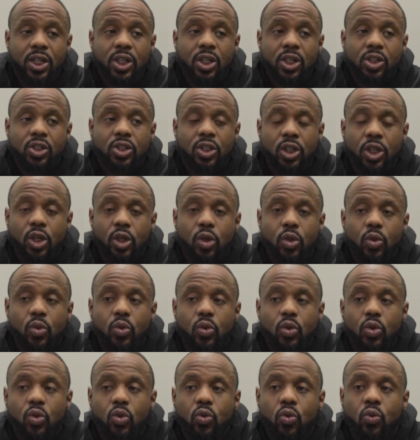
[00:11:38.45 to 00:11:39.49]
So
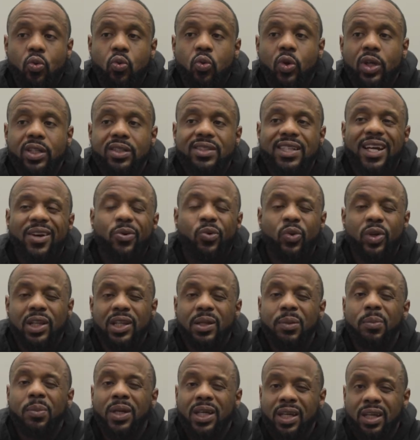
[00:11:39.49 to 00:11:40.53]
what does that really
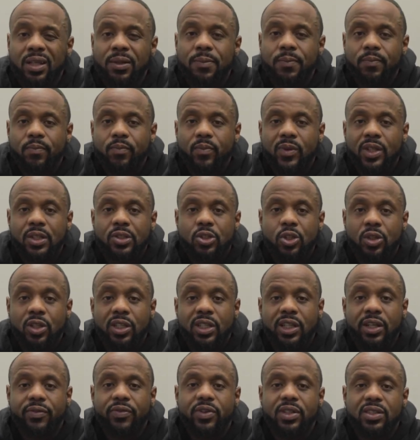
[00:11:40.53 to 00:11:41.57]
mean? So the
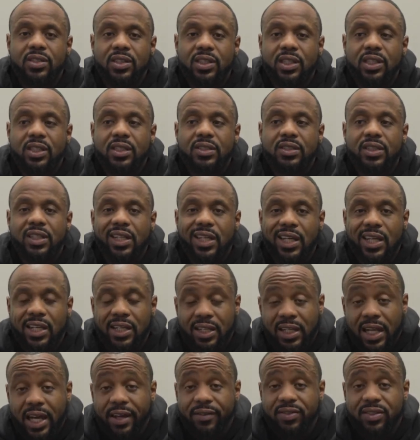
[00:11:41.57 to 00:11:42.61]
difference is, in
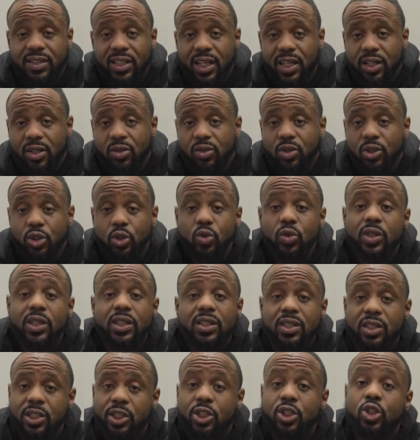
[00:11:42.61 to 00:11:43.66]
lifestyle, you get
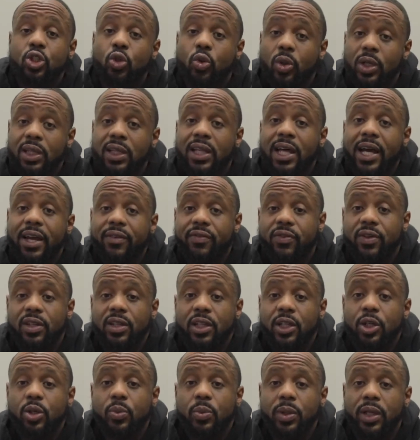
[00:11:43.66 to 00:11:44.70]
to enjoy life a
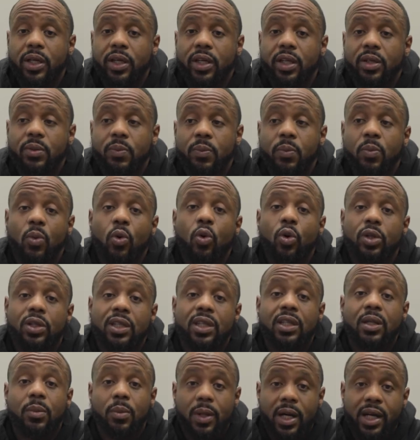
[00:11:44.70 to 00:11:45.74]
little bit more than
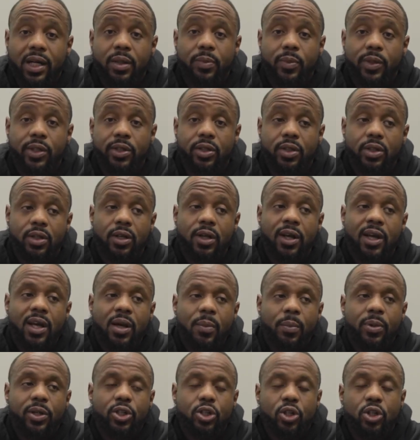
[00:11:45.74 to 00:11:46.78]
the bodybuilder,
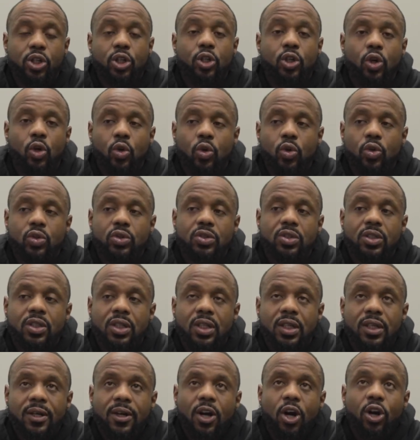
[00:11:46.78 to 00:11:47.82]
but your goals
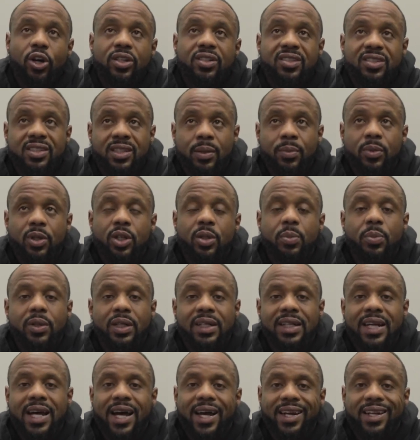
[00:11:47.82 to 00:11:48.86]
are similar but
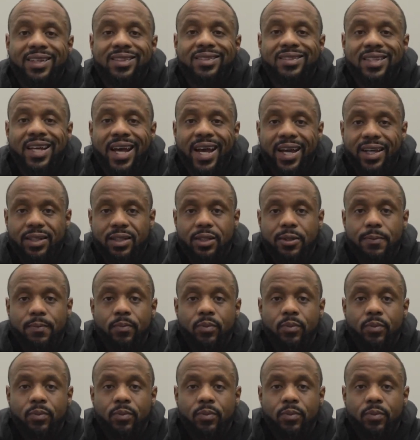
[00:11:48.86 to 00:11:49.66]
not exact.